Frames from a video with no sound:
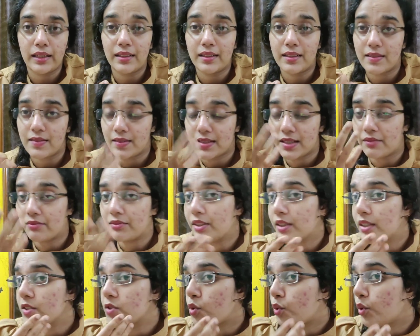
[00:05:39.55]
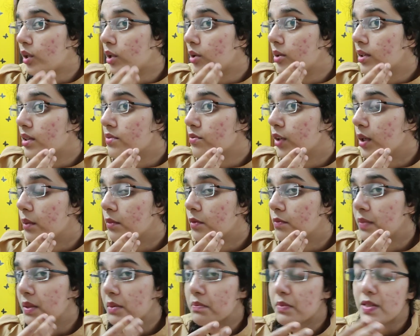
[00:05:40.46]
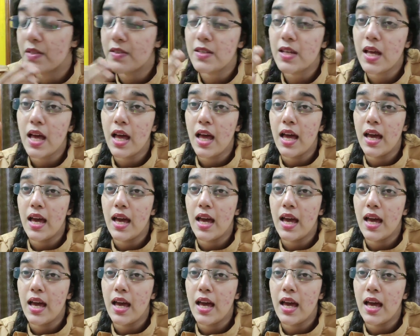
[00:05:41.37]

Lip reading: and it is definitely showing out in the form of pimples.